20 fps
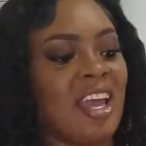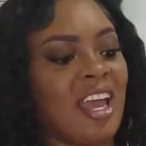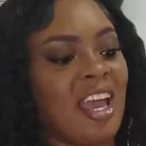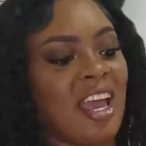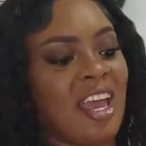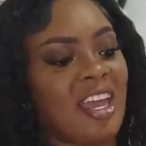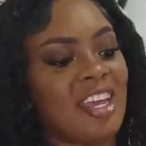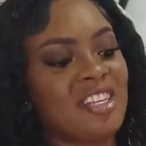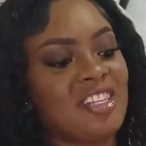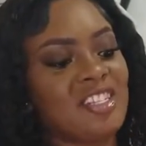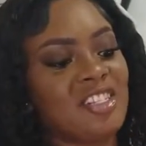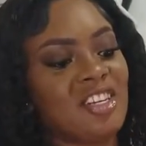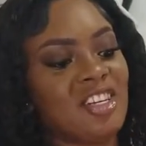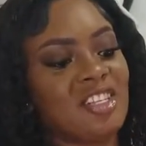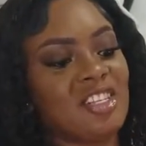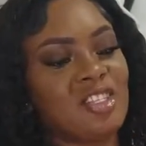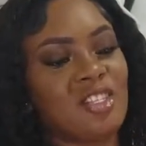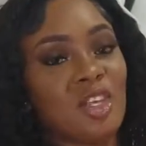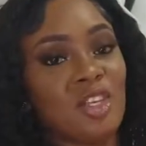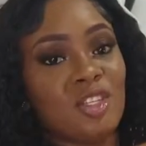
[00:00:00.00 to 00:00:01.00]
It's
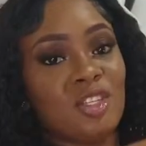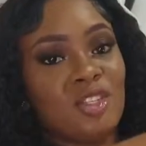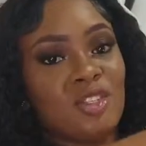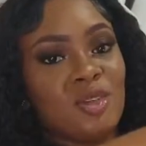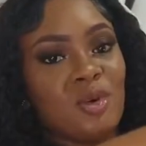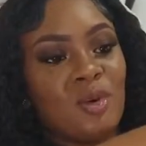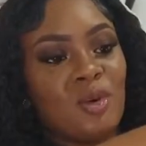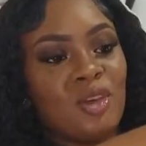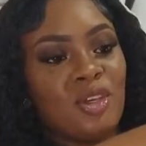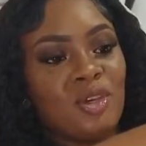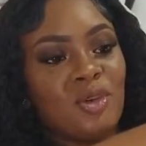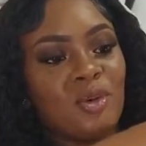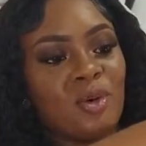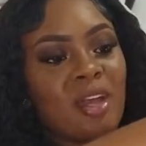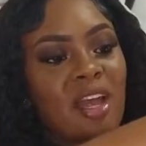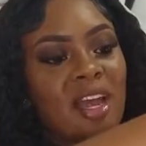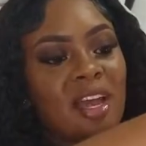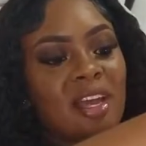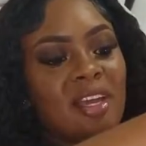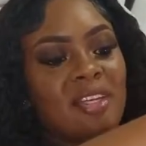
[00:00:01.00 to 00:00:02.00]
just so cute,
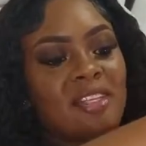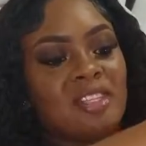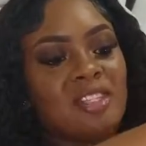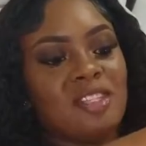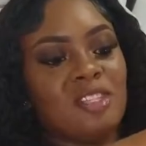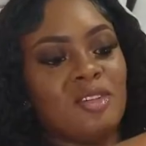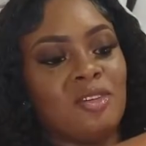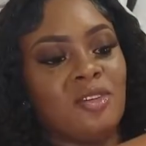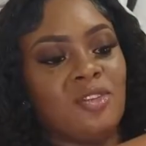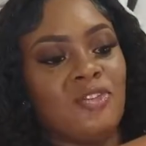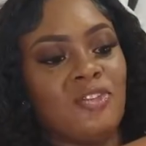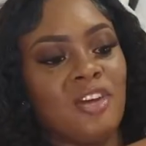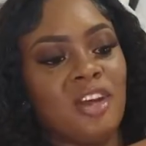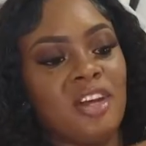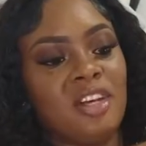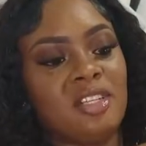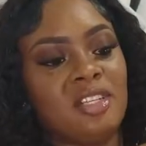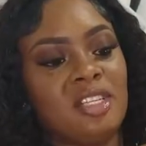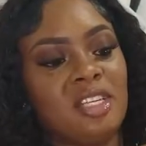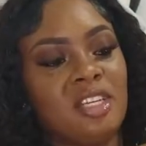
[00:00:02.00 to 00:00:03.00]
guys. So
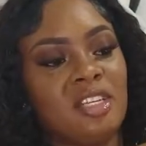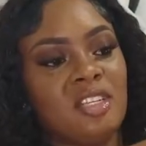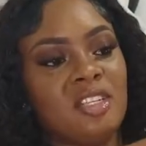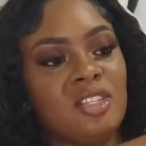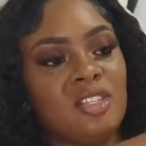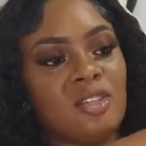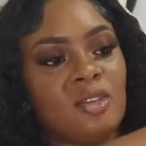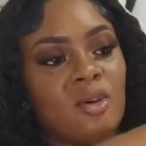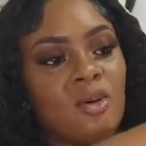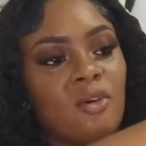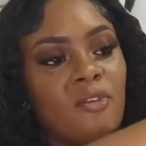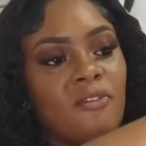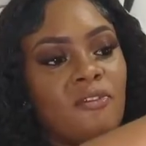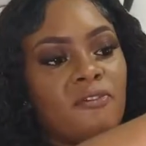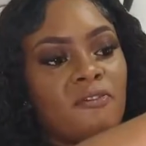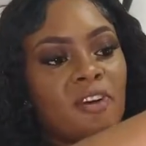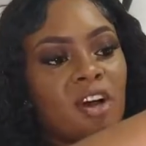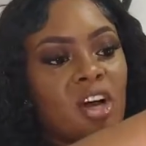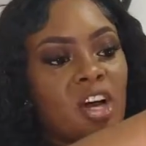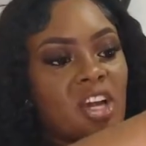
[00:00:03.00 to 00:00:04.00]
flirty, so
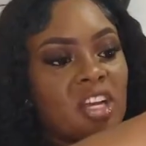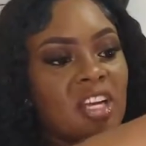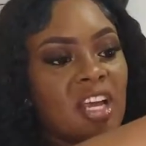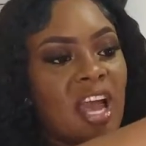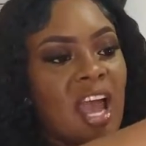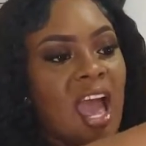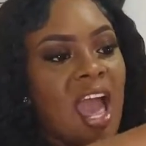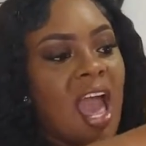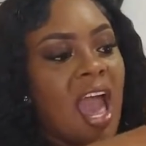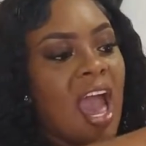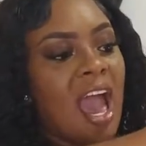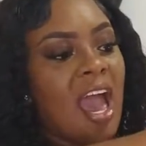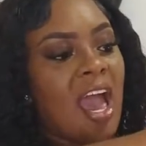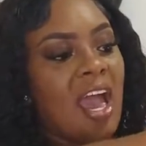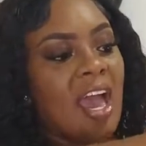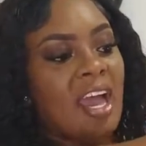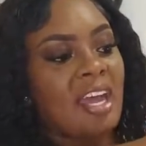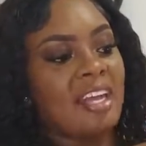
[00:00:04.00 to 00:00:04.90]
fun. and